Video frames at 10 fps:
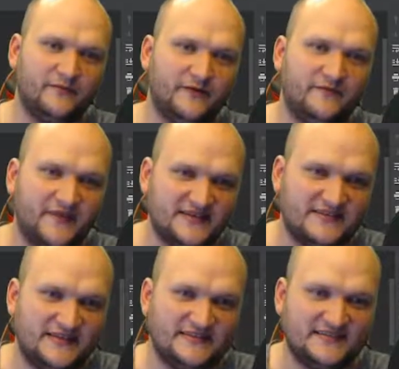fix
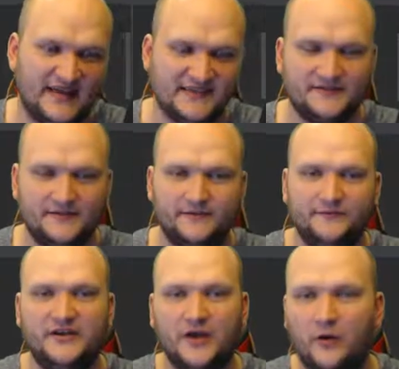this test, we
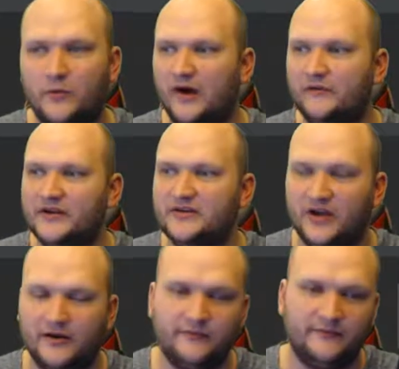know, are we
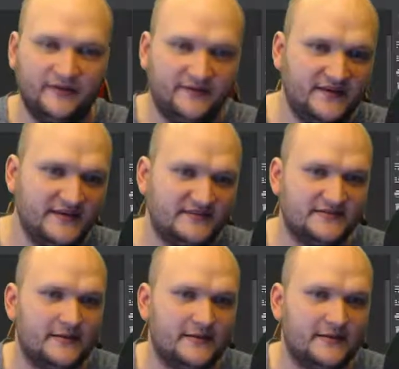done with this